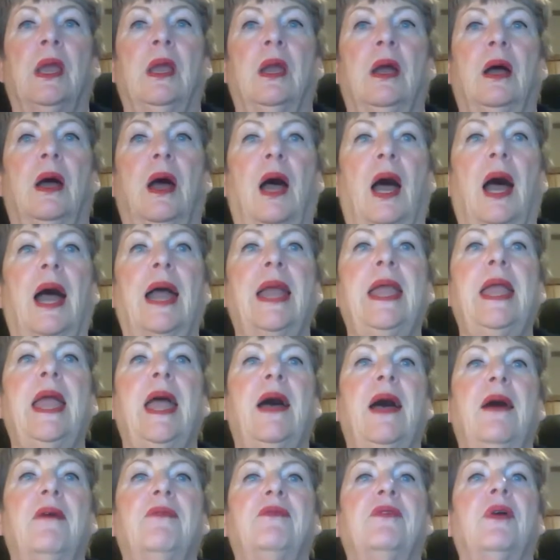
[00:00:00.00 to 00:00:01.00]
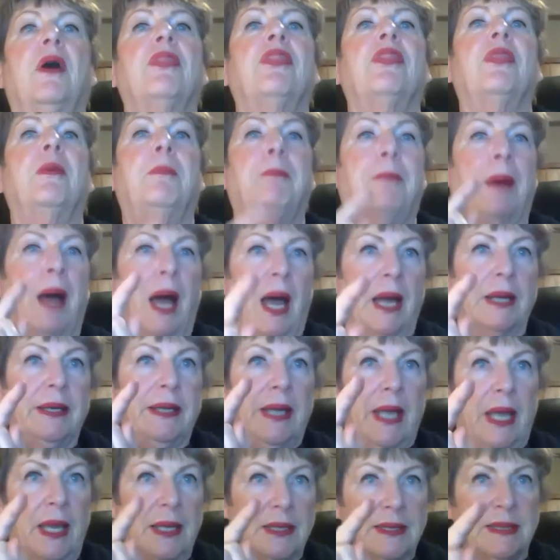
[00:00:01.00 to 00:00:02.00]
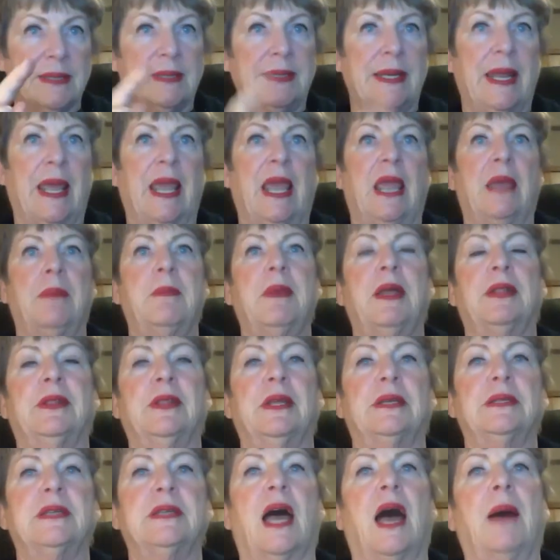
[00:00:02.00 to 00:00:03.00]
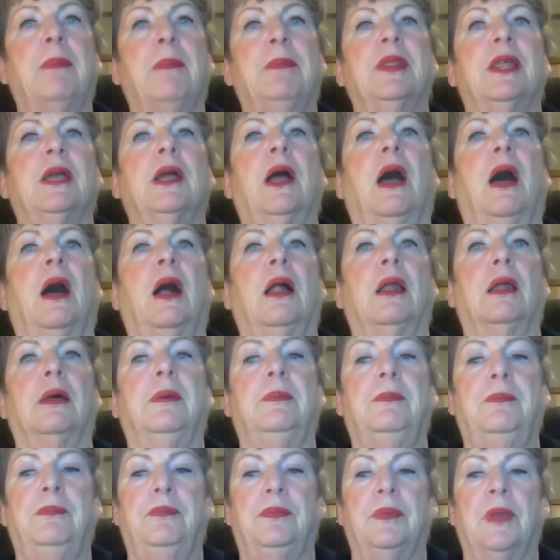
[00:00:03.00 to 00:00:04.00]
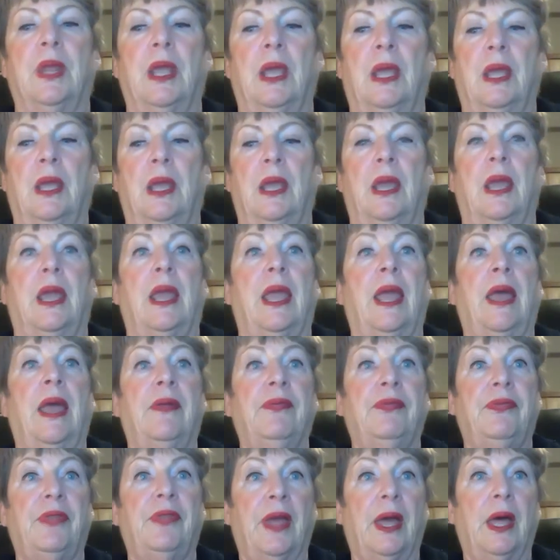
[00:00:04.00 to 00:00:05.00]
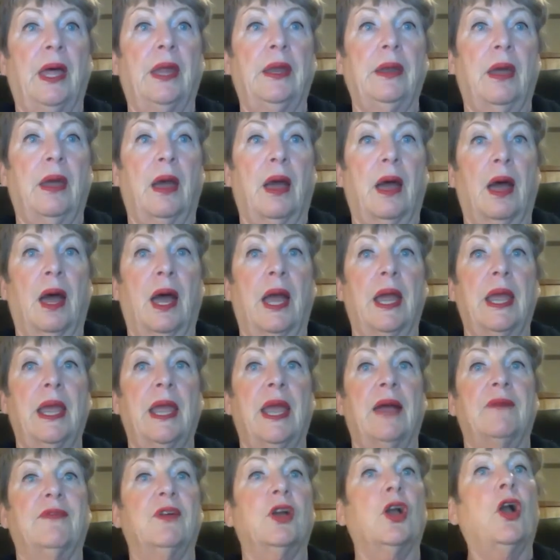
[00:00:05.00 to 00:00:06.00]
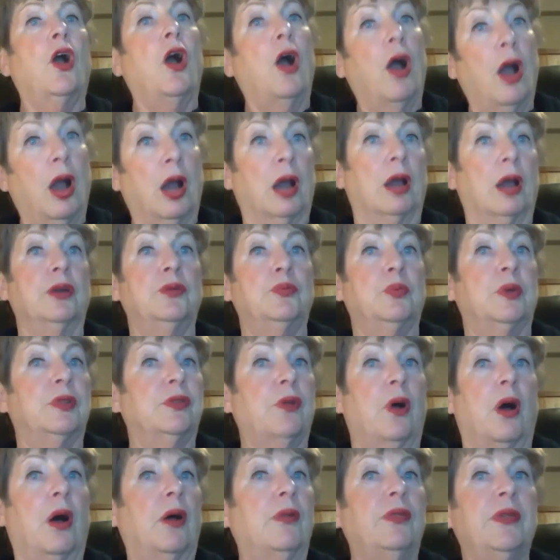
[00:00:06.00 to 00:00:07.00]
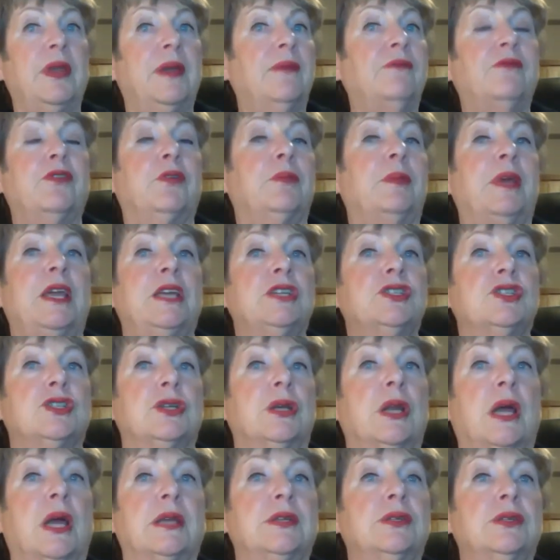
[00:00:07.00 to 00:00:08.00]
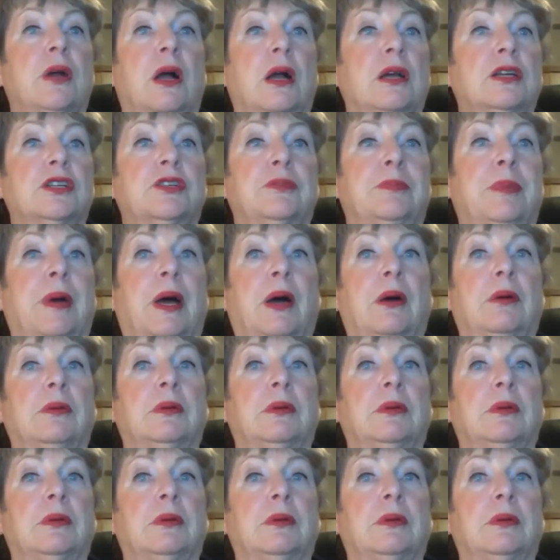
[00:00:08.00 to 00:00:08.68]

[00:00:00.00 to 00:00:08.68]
I have the podcast name at the top of the column, and then I have a card with all the information I talked about